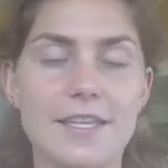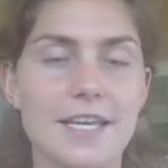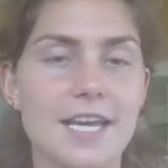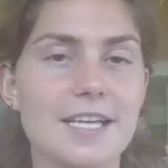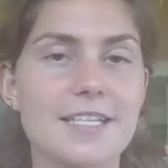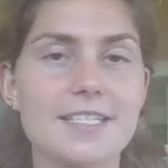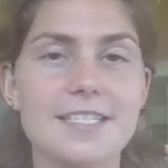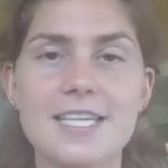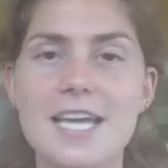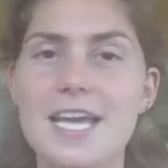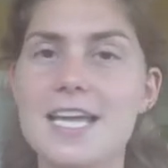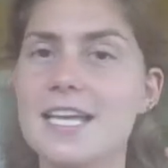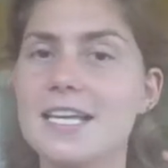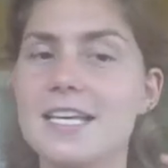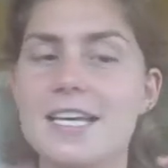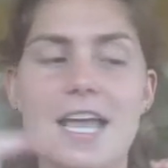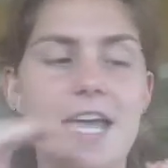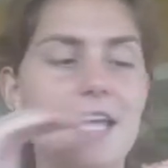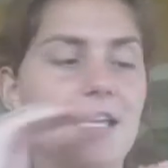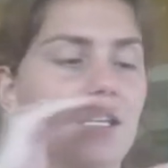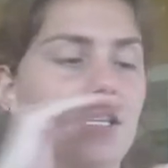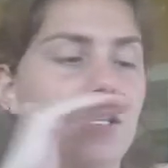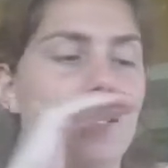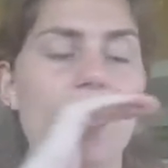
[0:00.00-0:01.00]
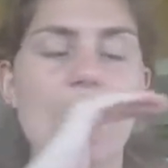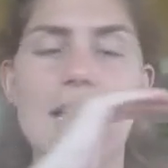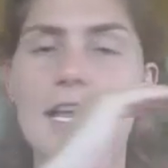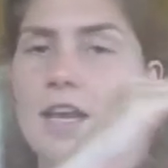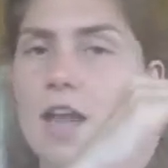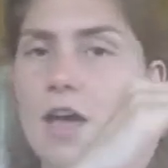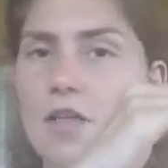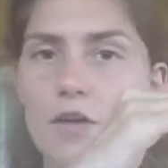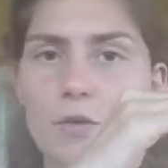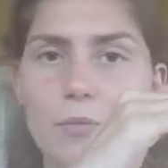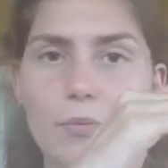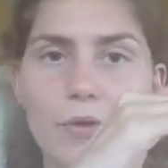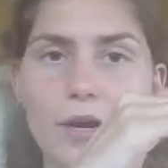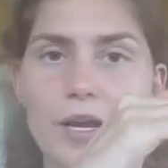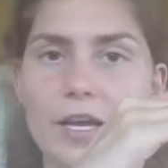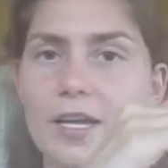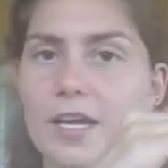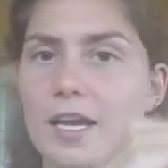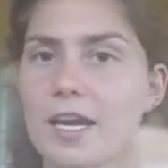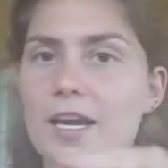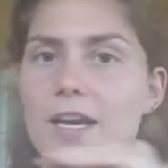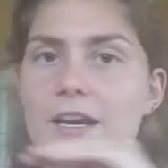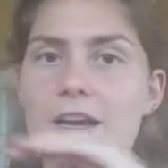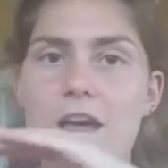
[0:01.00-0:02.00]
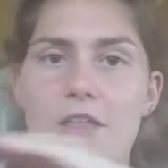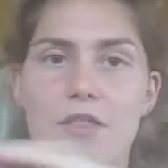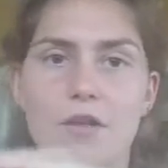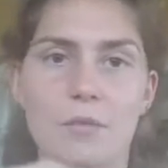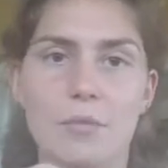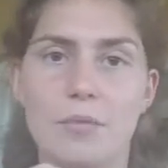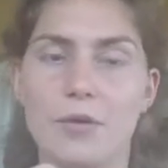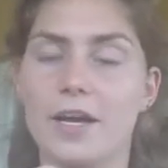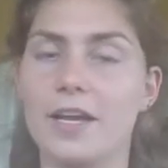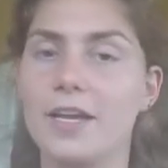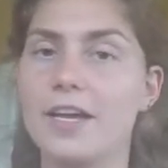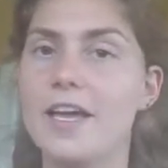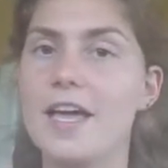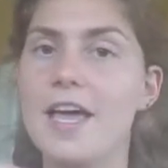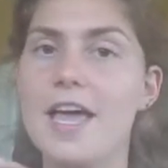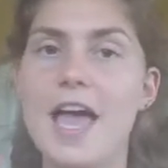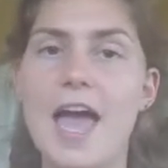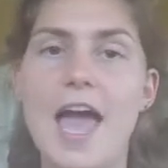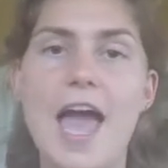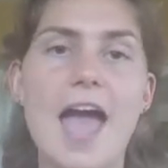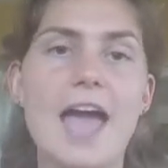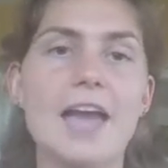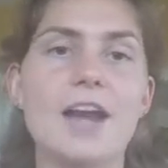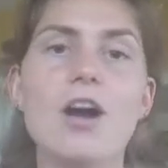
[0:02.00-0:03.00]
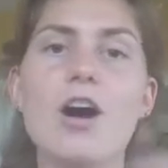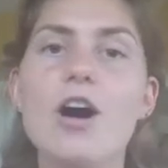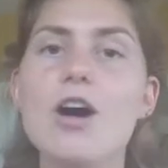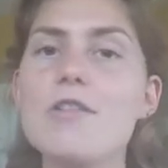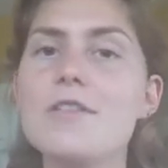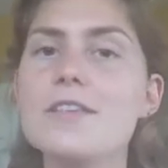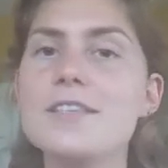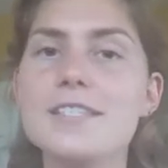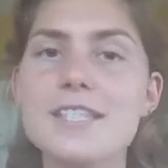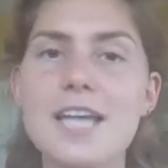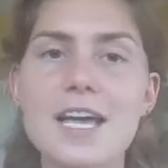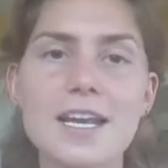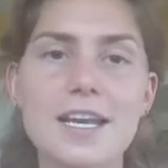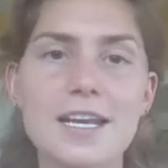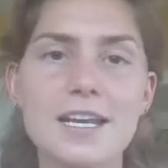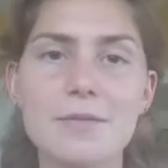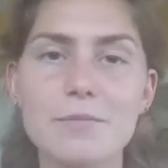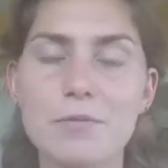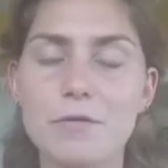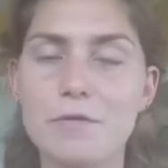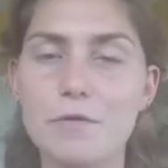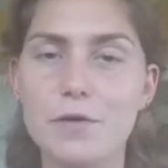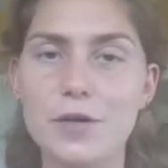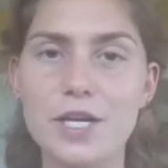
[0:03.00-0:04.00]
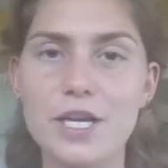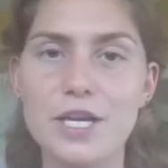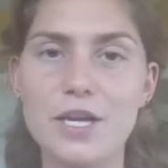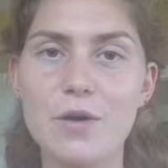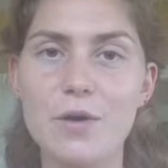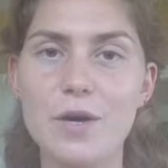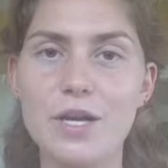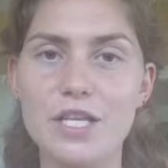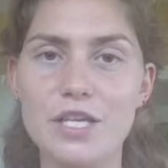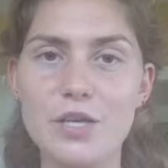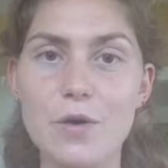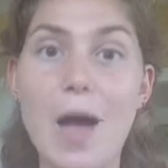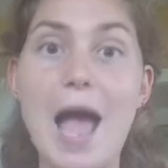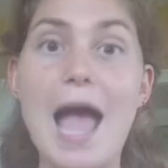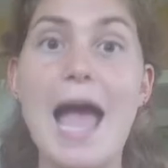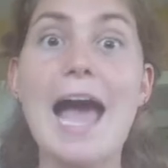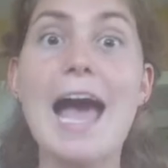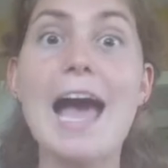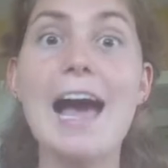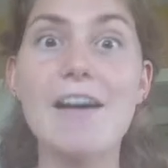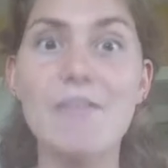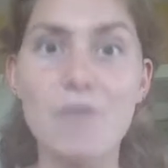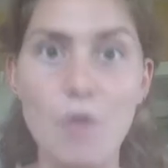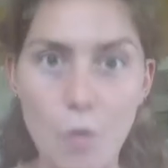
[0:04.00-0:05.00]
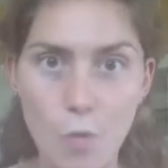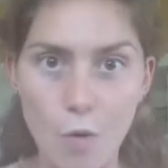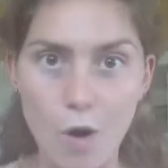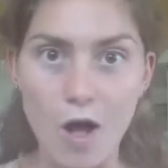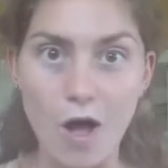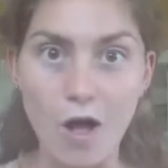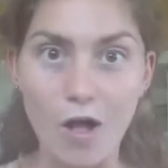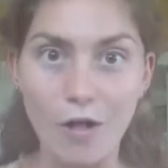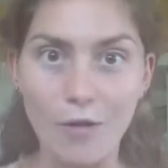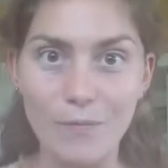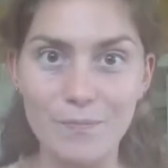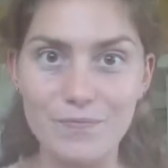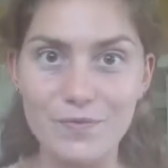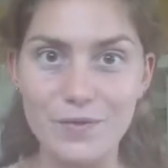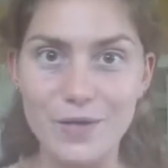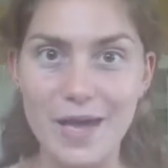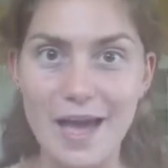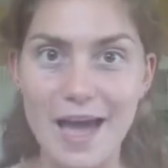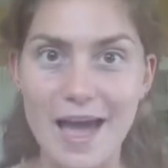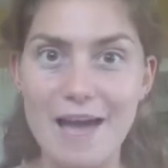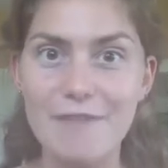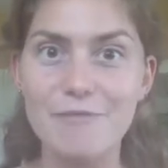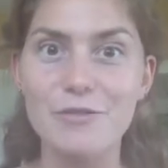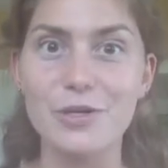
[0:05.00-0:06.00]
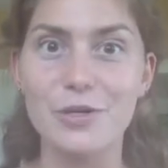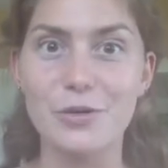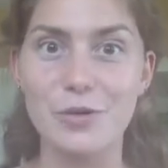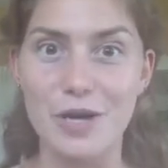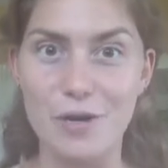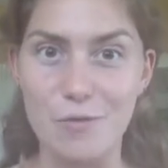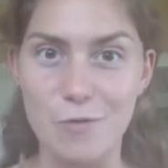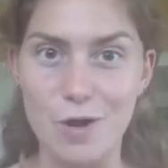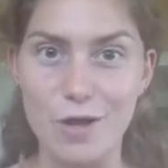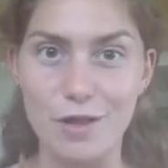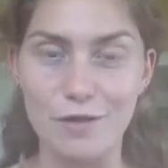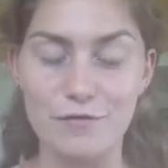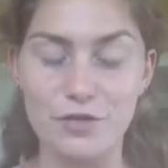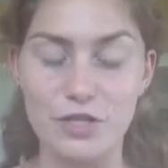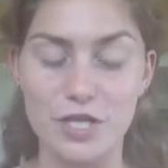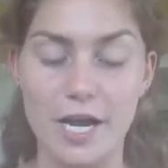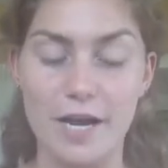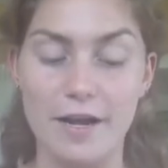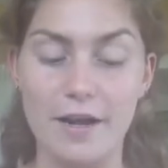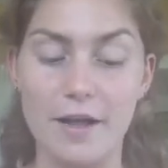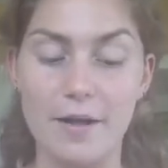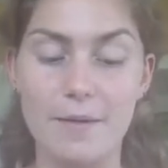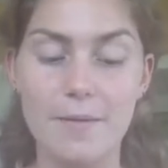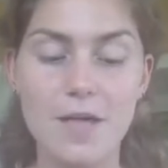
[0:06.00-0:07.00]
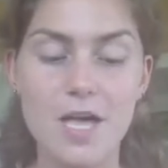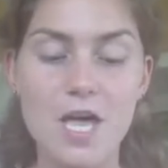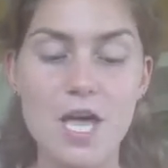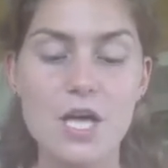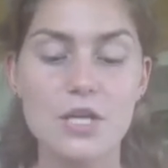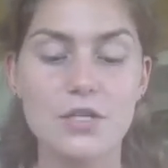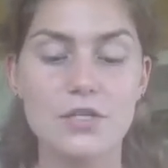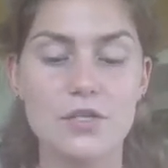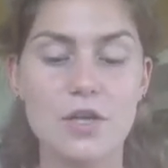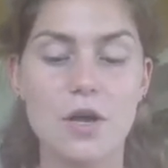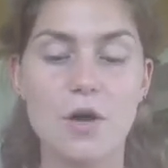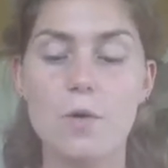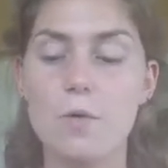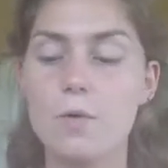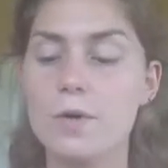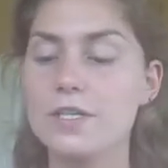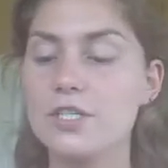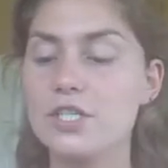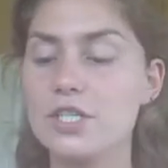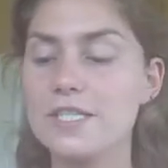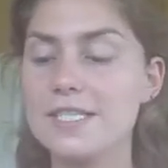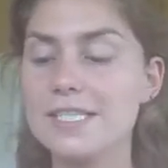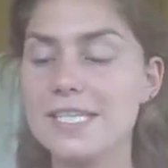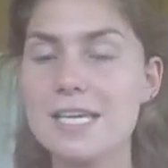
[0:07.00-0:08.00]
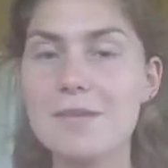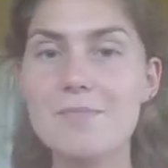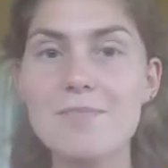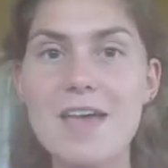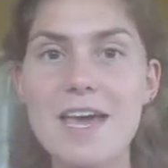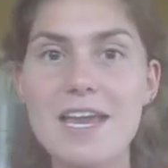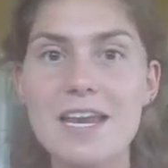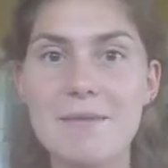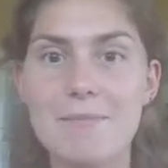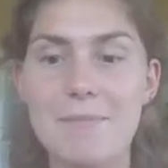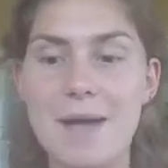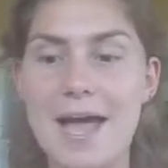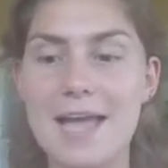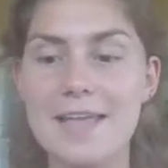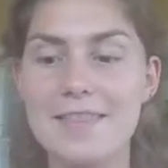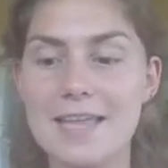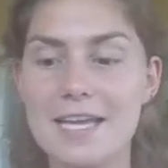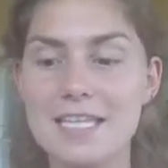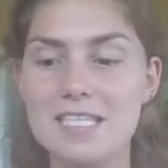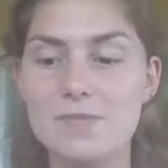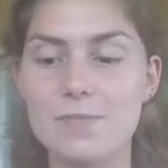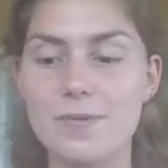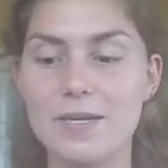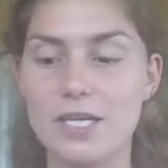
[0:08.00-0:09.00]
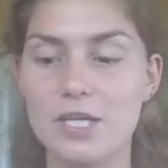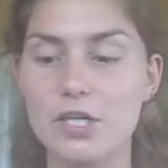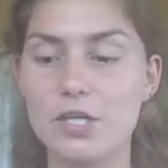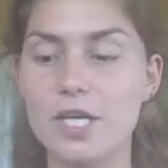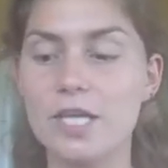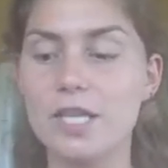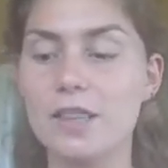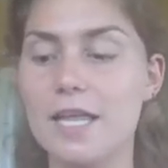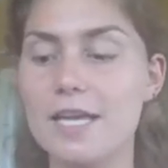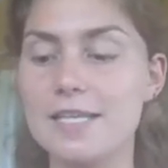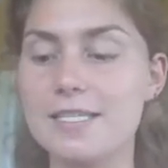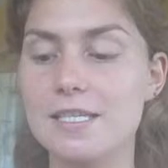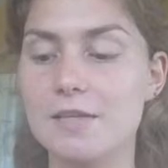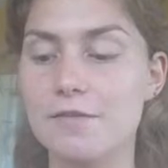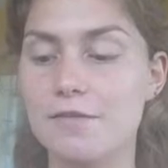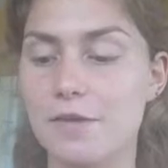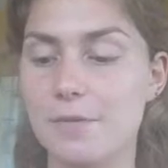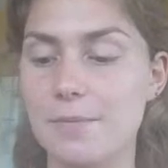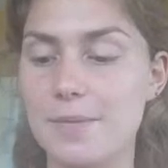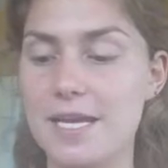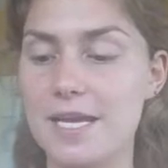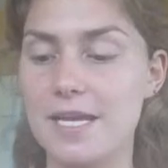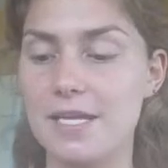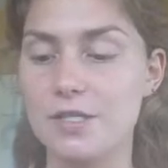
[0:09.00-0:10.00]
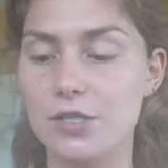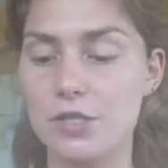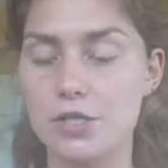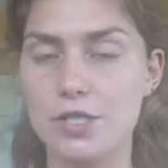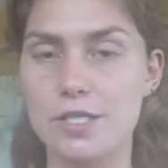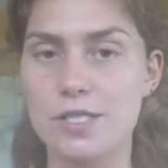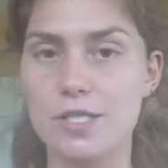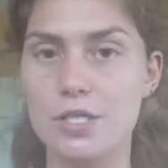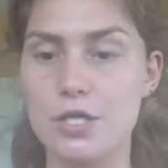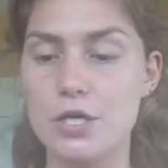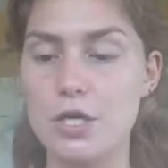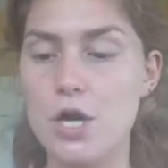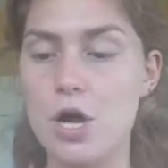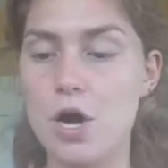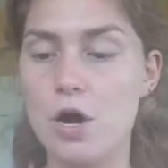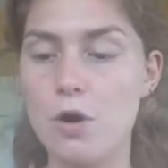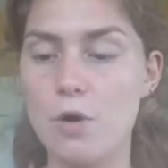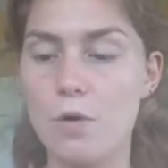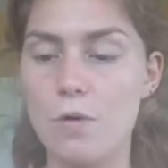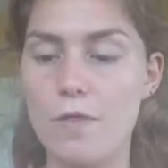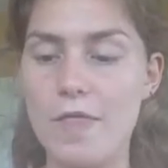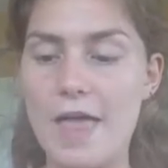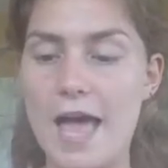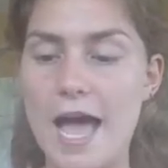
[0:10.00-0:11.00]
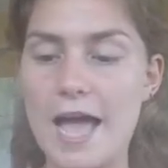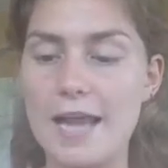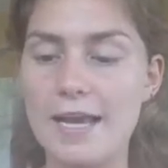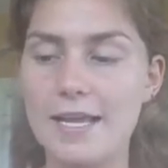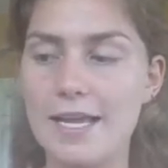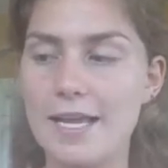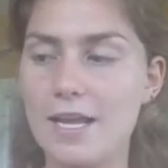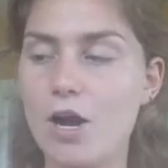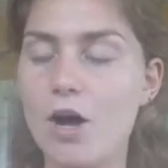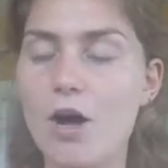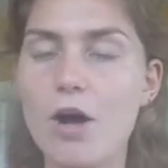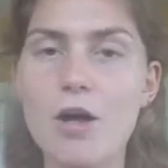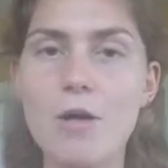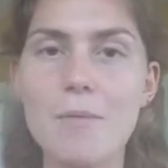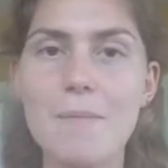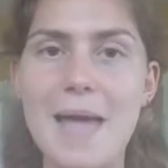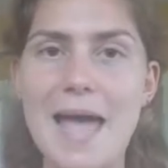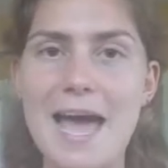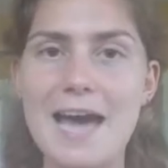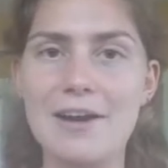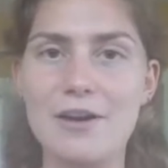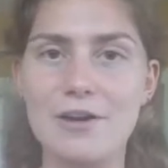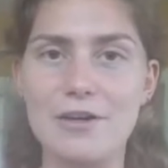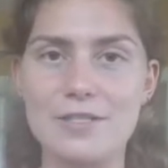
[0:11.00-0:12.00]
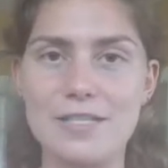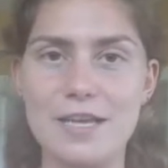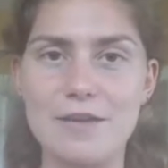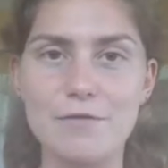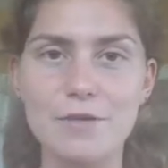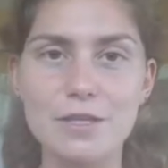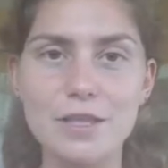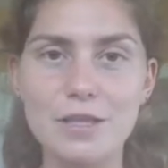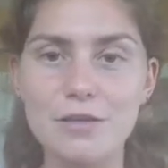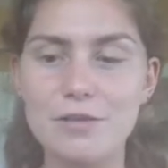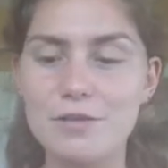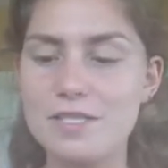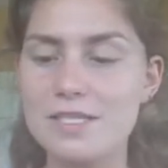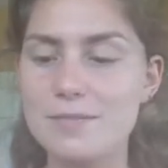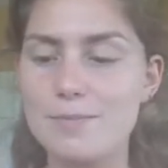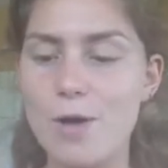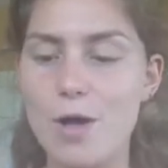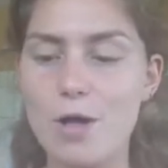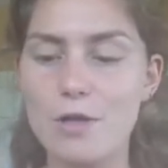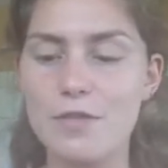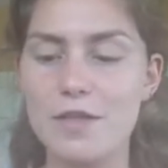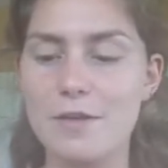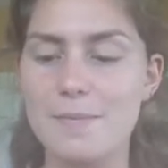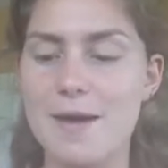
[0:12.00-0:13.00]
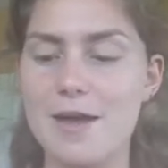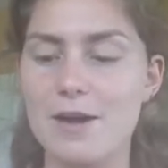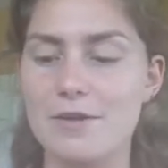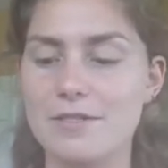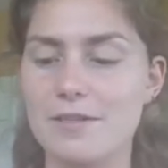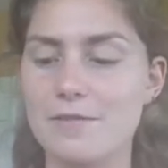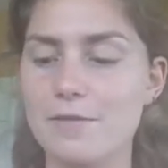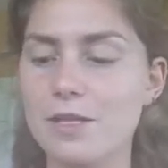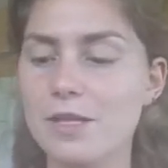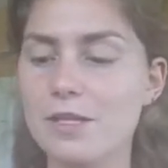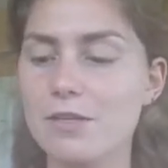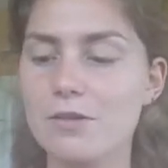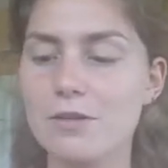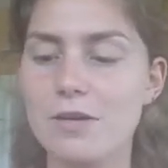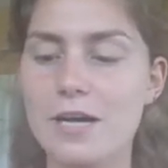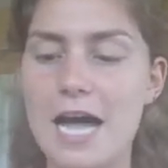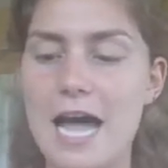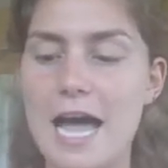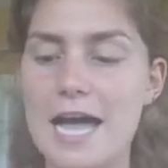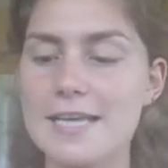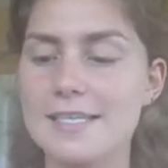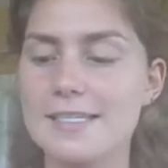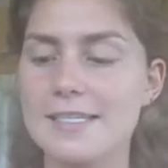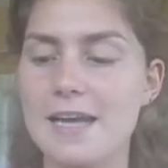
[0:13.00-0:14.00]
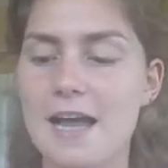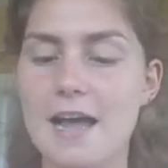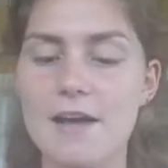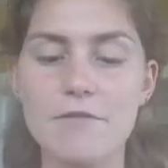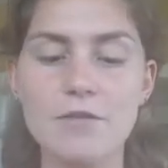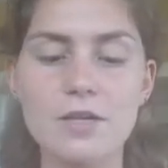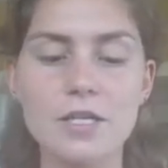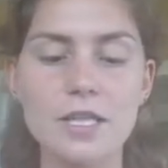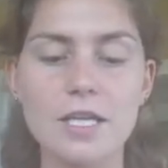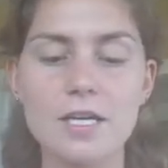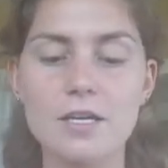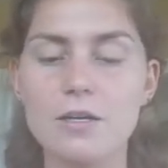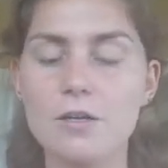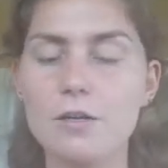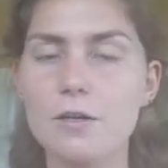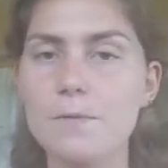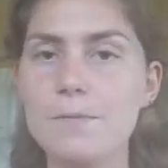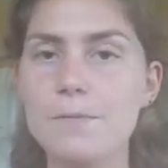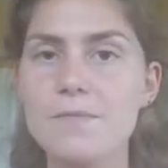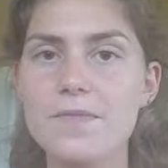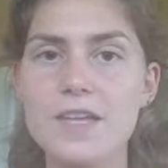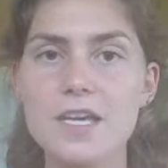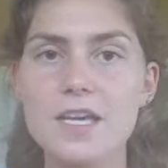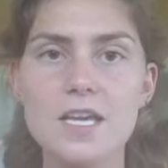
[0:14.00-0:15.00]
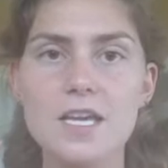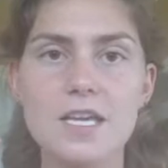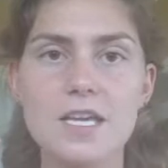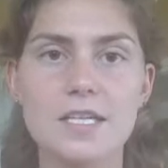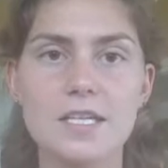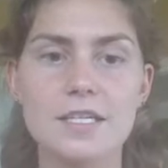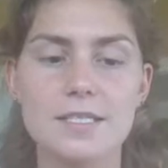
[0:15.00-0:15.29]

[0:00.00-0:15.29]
And the next day you lay another brick and another brick. And all of a sudden, before you know it, you have a wall. You have the Great Wall of China. So just keep that in mind. That's been a great lesson for me, is just to know that it all matters. Every little small thing matters. Every little Kaizen, every little